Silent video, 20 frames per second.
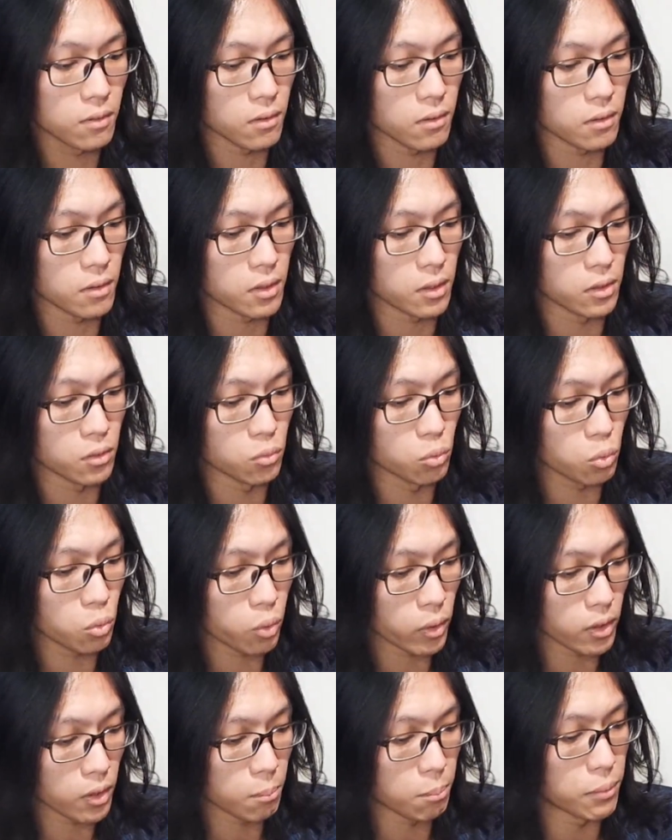I do
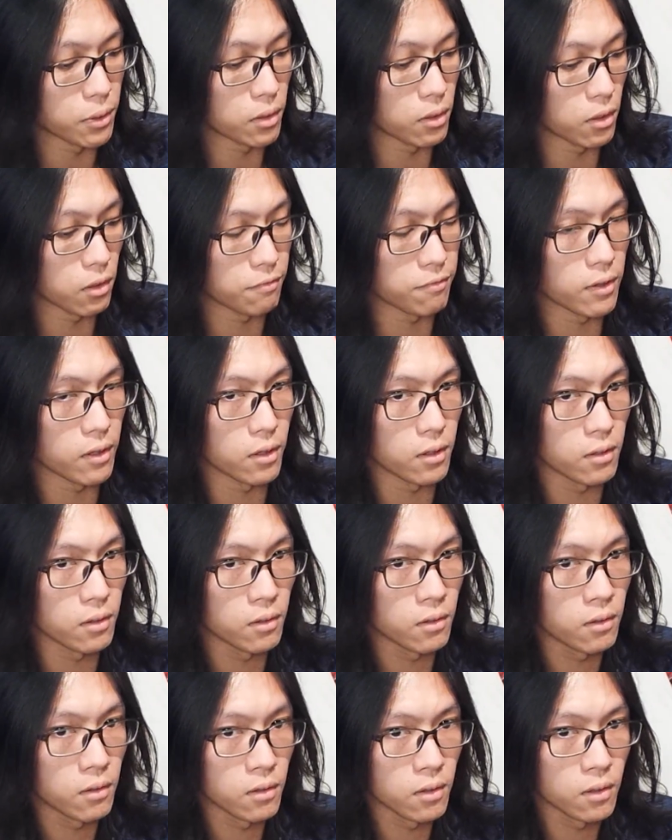quite a bit of
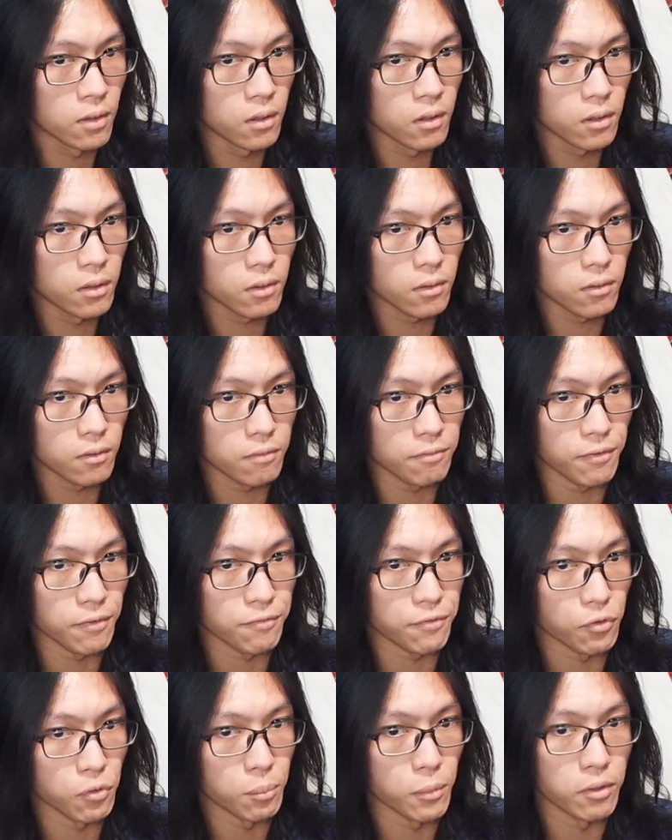
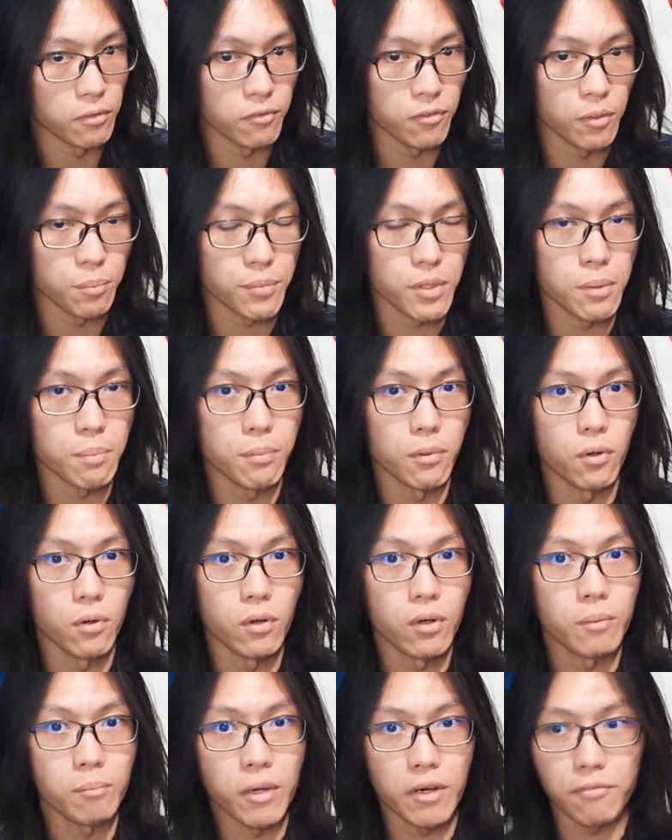fulfillment for people
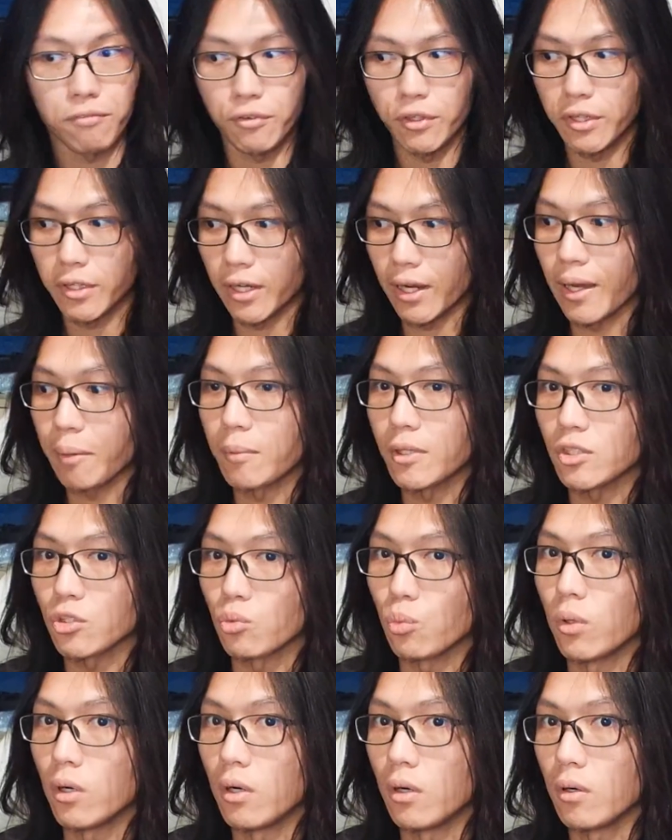in my free time as
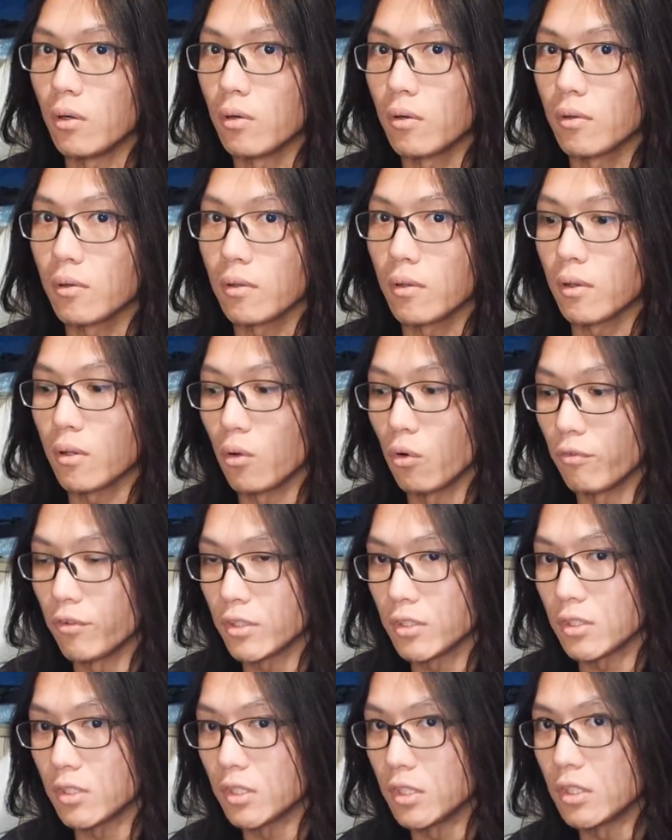well
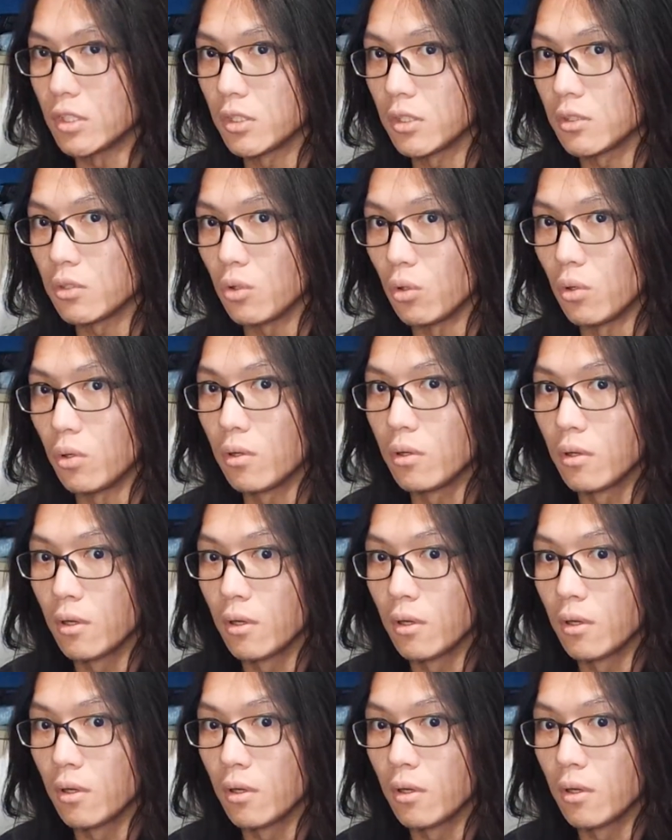overseas, so